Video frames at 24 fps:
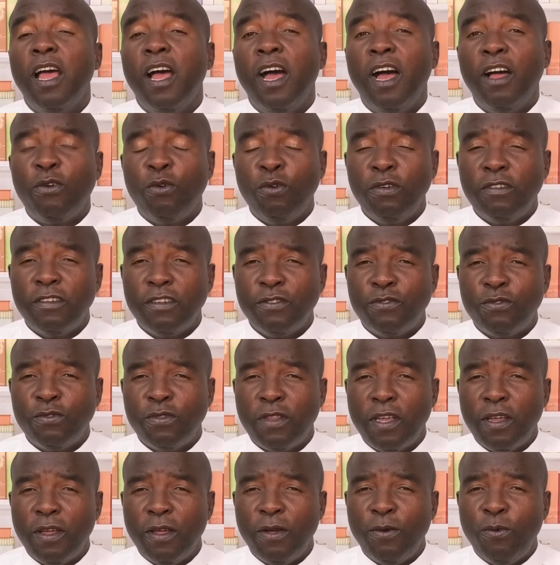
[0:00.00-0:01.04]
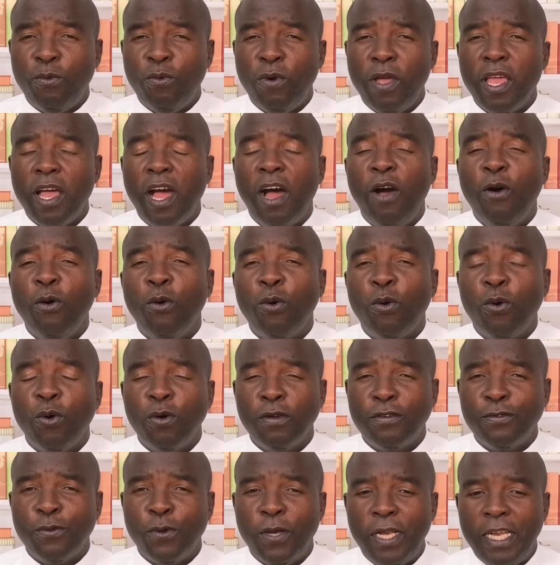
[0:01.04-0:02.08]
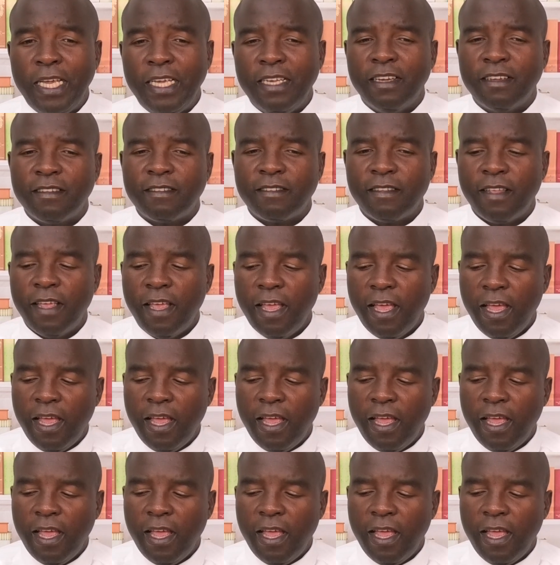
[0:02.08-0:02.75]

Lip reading: according to the way how God will lead us.